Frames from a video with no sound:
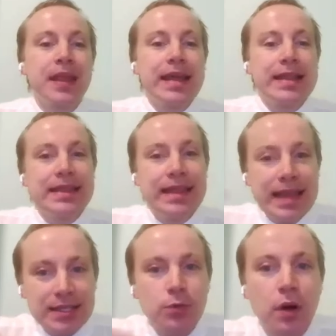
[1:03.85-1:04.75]
In
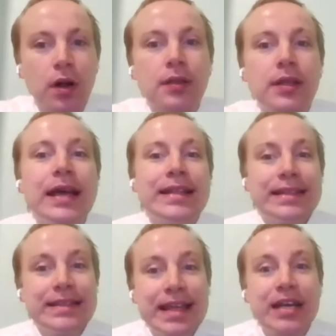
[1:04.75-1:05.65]
this world
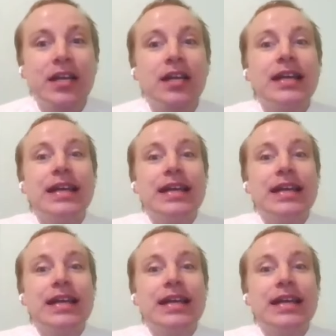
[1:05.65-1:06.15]
there